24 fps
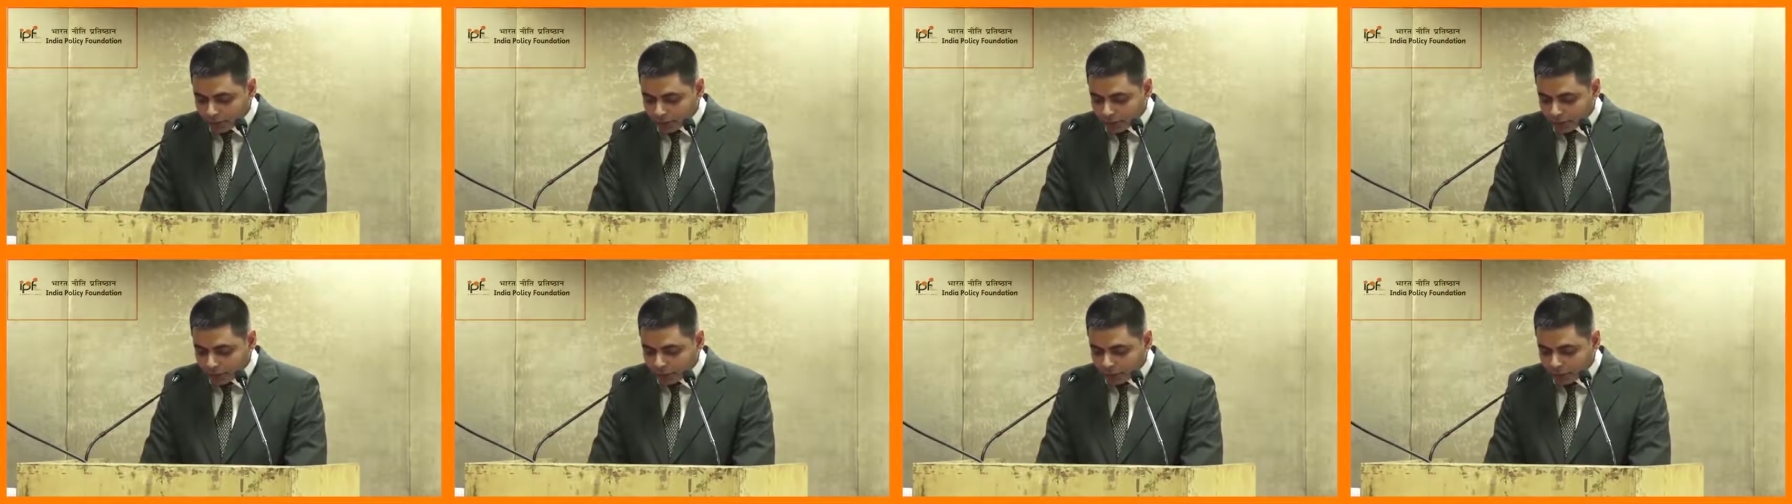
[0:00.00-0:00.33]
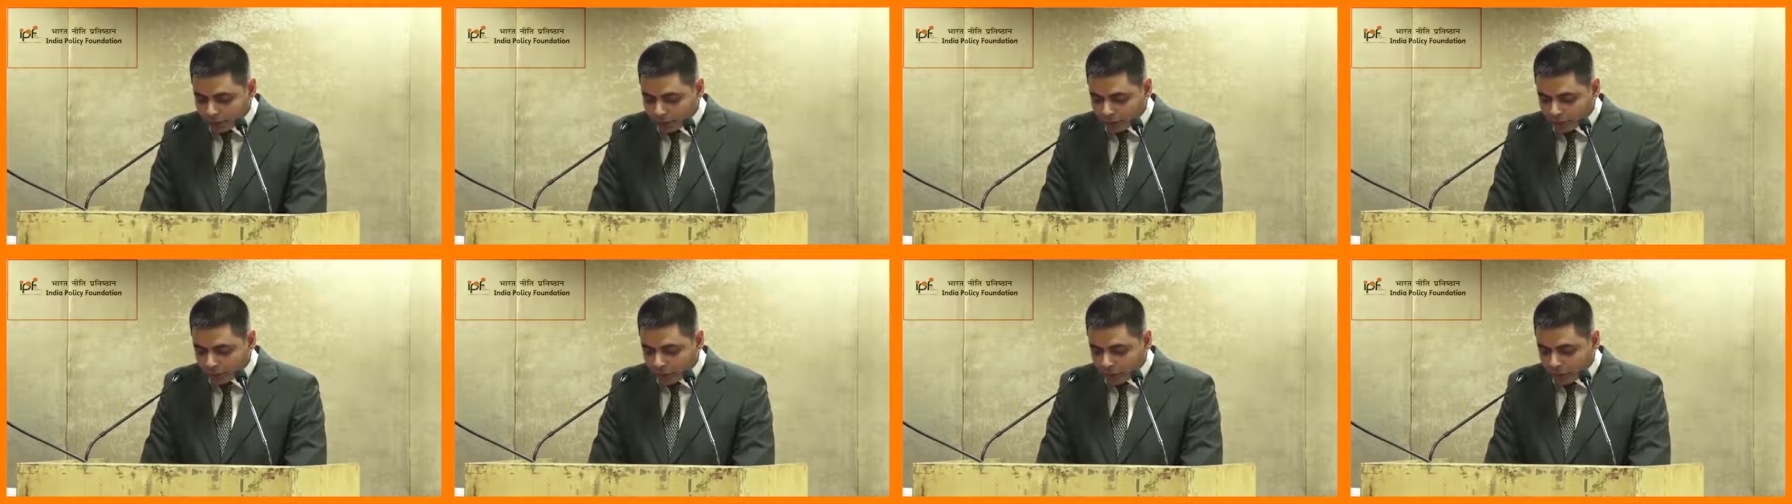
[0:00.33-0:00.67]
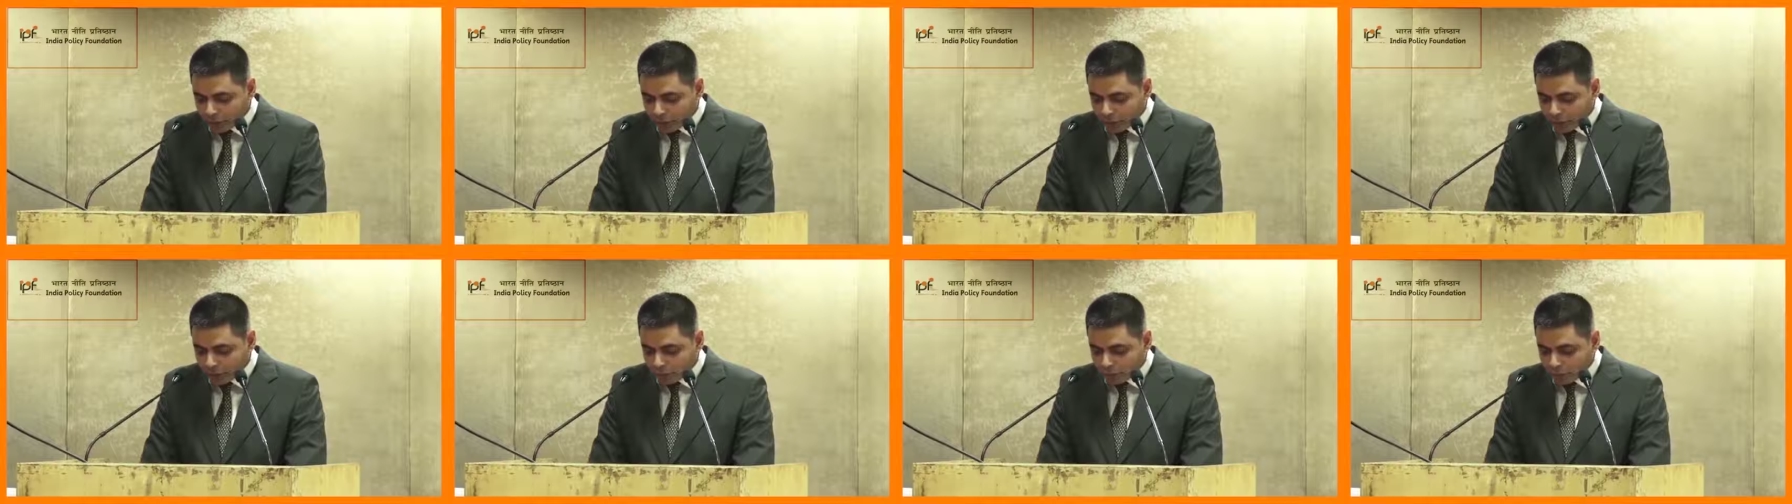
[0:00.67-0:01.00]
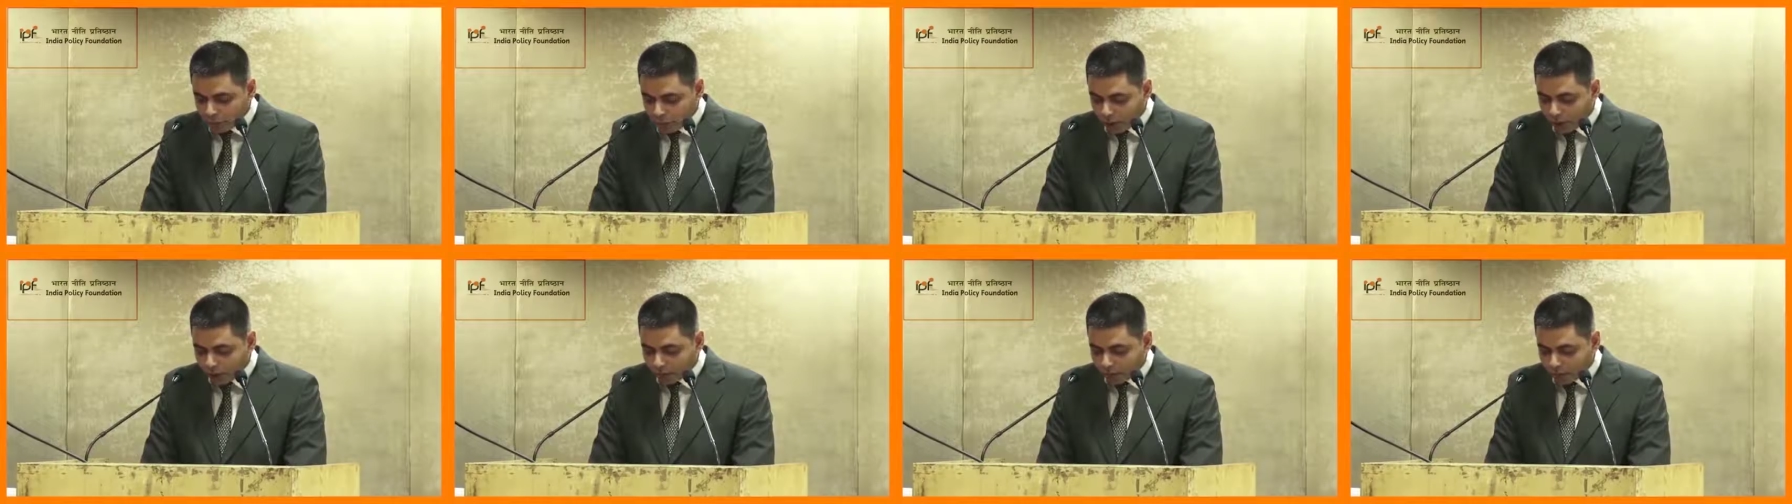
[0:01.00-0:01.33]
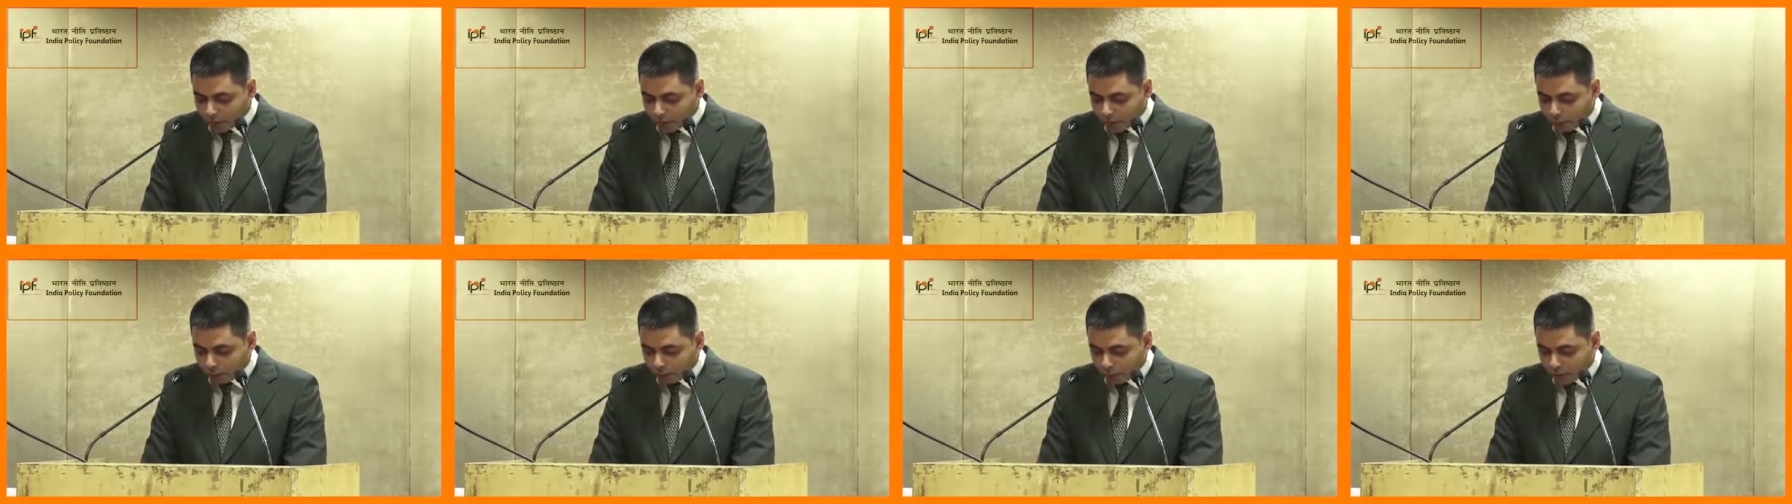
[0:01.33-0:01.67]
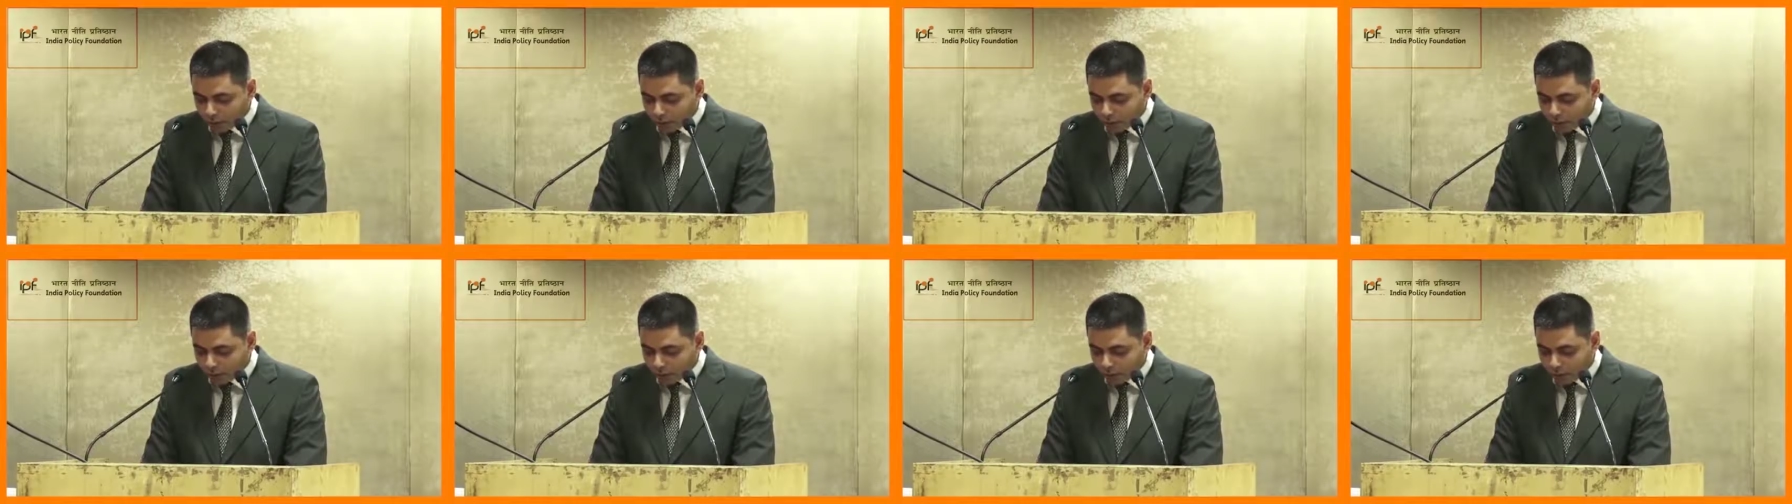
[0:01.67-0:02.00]
you could count 400
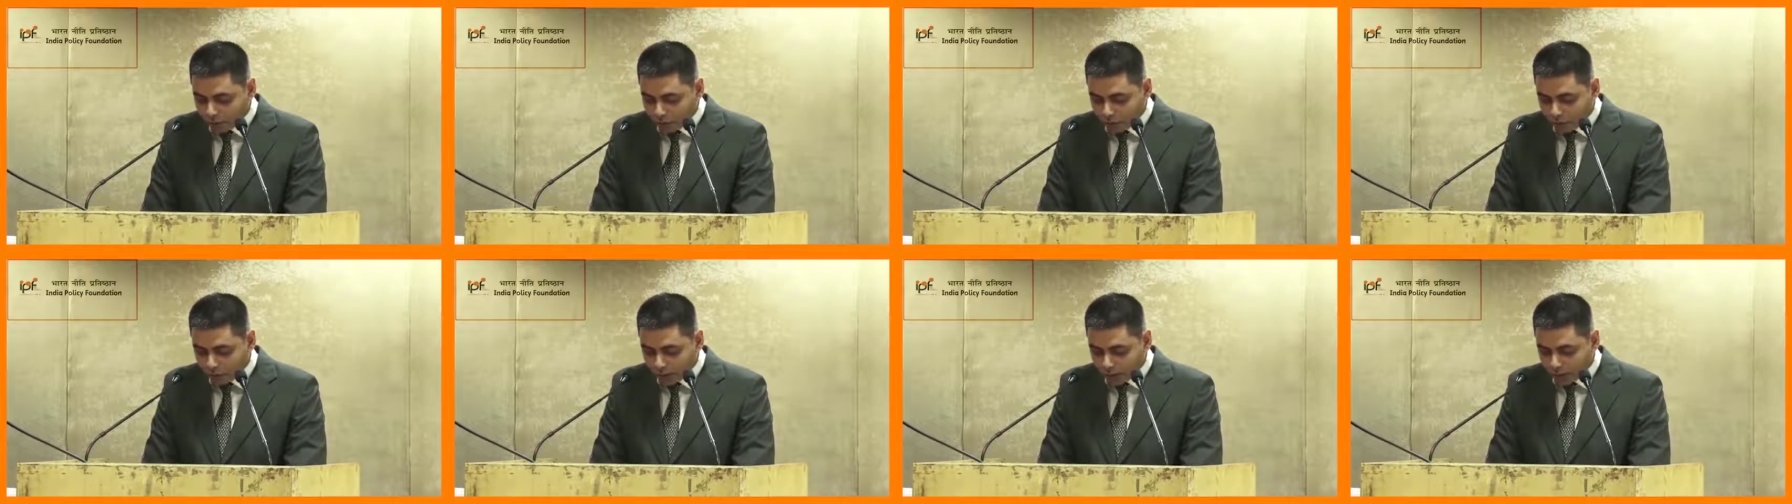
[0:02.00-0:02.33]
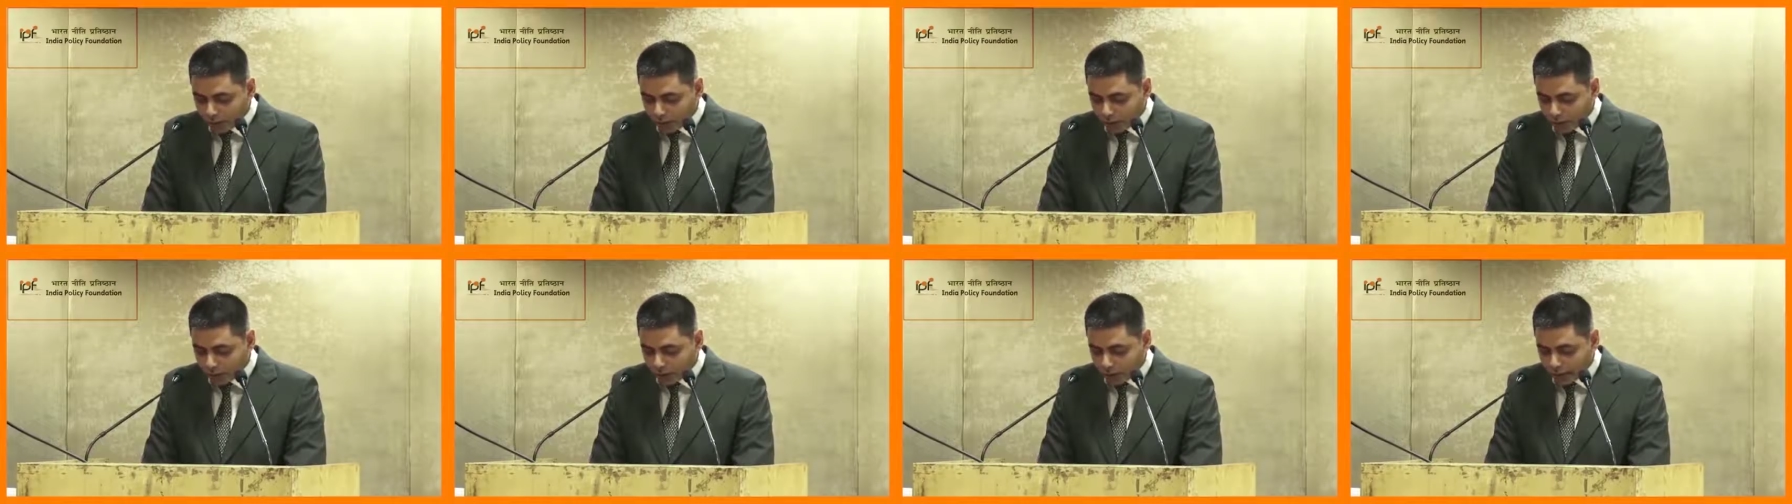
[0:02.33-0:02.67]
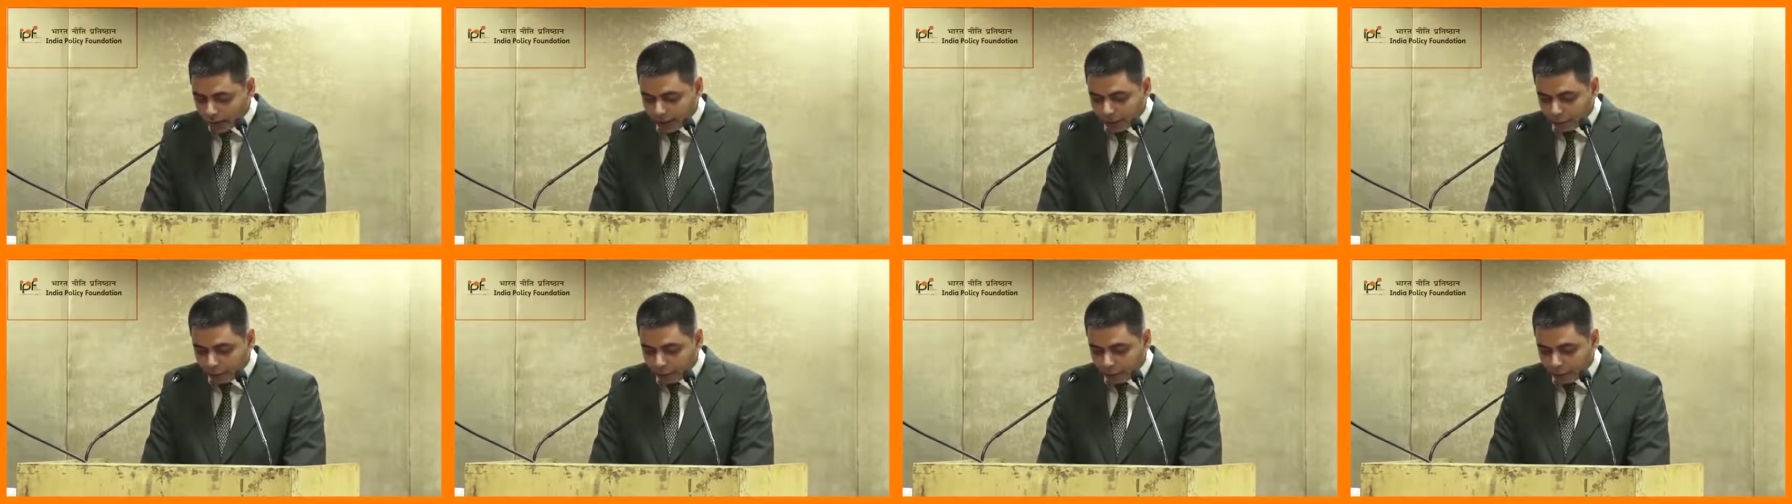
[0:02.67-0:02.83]
bodies floating